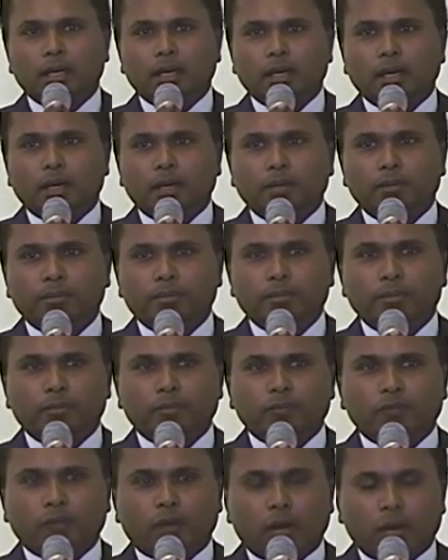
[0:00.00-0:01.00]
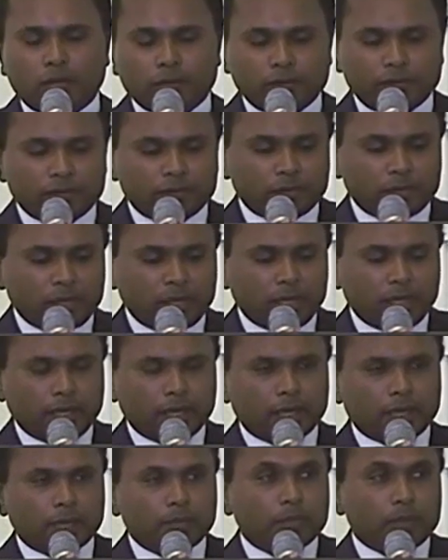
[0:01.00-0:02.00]
all the way from
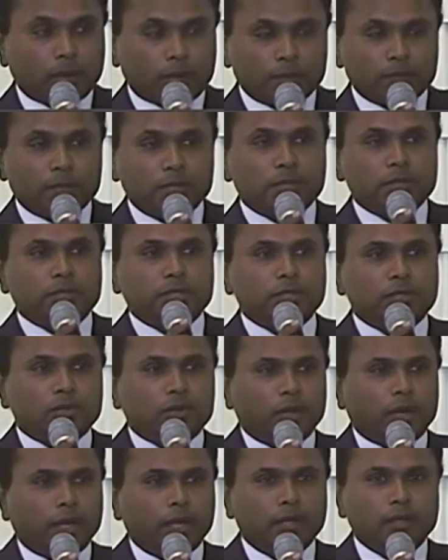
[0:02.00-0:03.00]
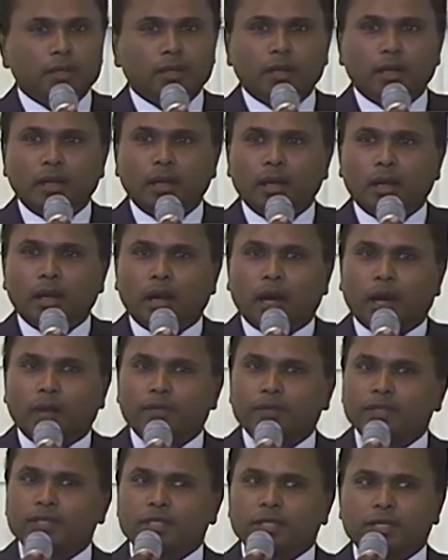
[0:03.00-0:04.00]
India, and brought me to Detroit.
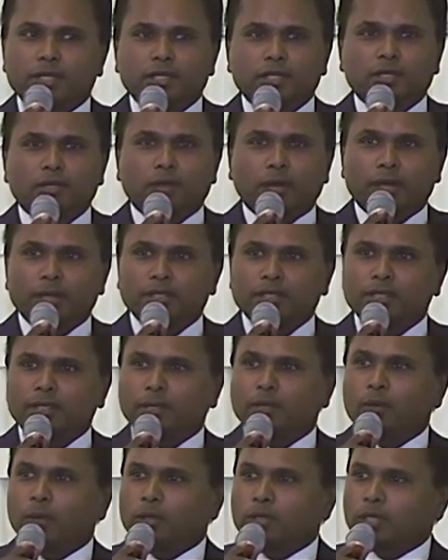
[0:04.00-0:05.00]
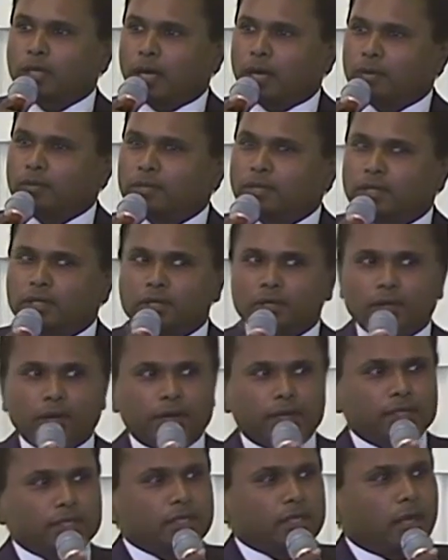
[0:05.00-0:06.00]
Obviously, Detroit is the Motown.
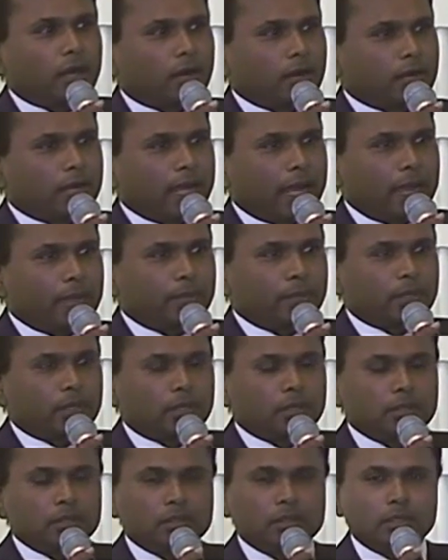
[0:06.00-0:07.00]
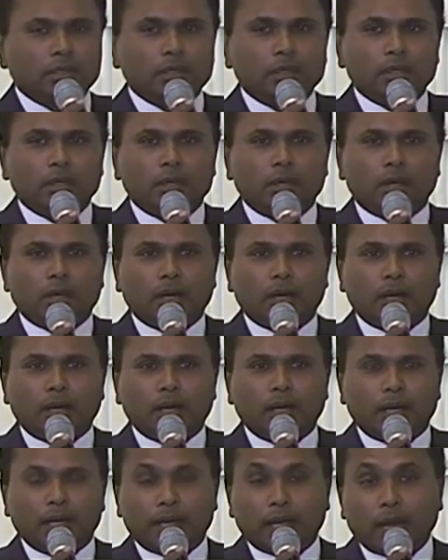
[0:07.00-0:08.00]
Detroit is the auto capital,
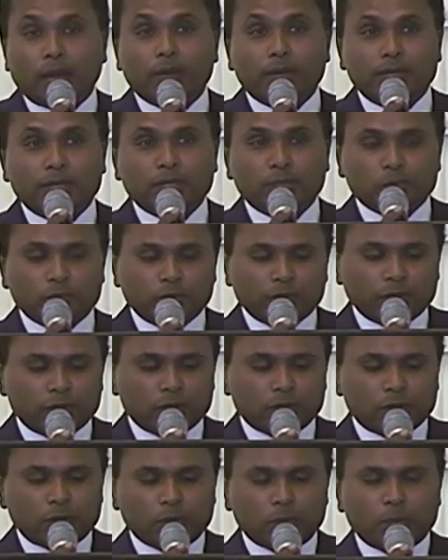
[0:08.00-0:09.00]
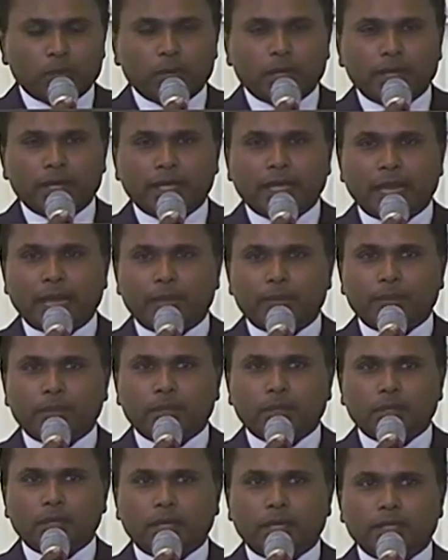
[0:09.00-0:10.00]
and now it is moving into a mobility
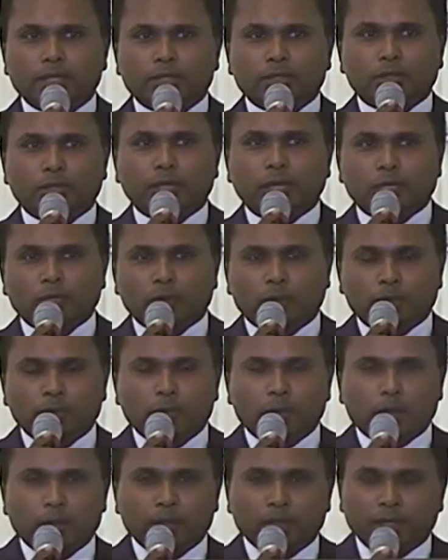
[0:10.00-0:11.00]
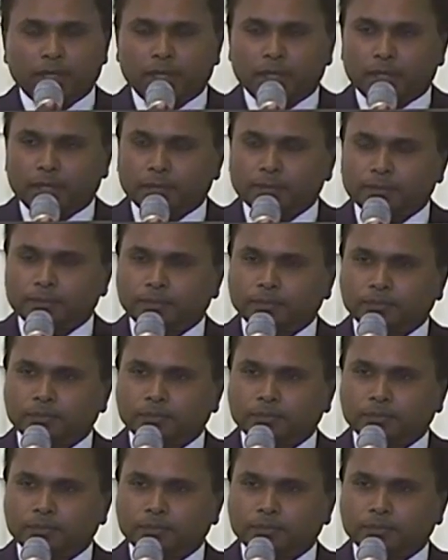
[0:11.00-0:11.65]
capital, and so that's what brought me here.